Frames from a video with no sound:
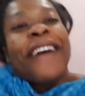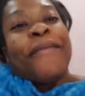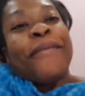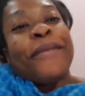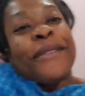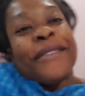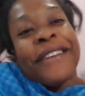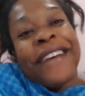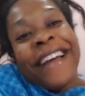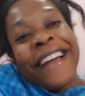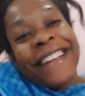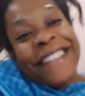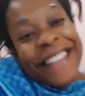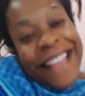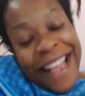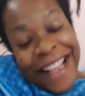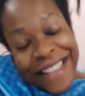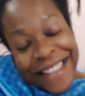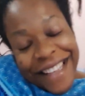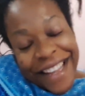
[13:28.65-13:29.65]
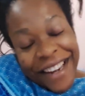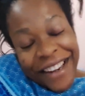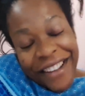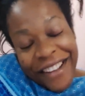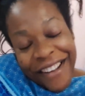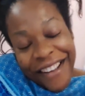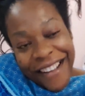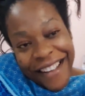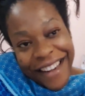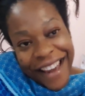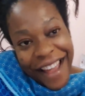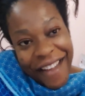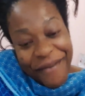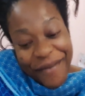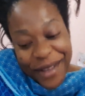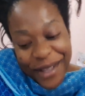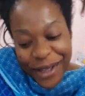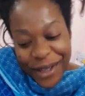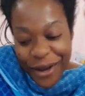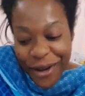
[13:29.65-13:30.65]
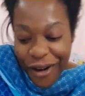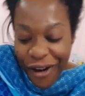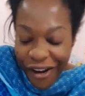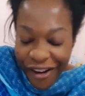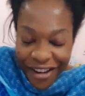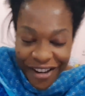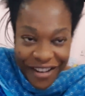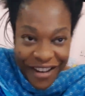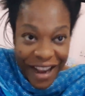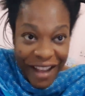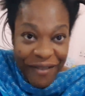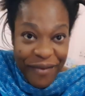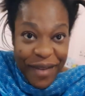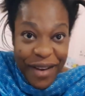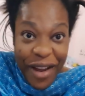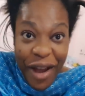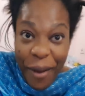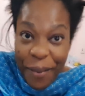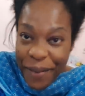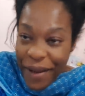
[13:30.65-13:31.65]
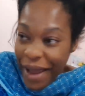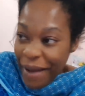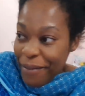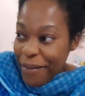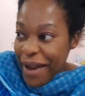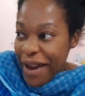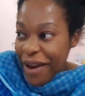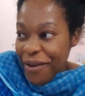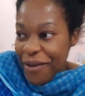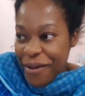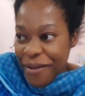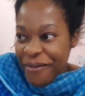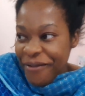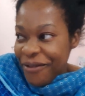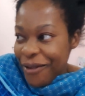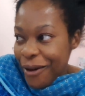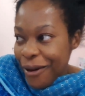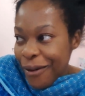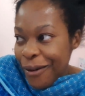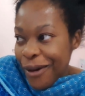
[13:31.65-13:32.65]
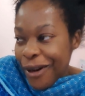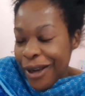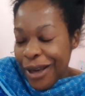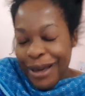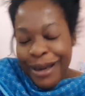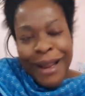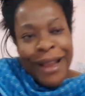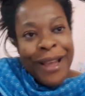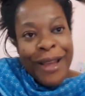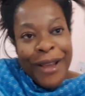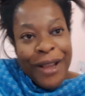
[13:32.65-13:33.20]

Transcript: I'm so excited. God, I've been so hungry. I've been up here in my room for what?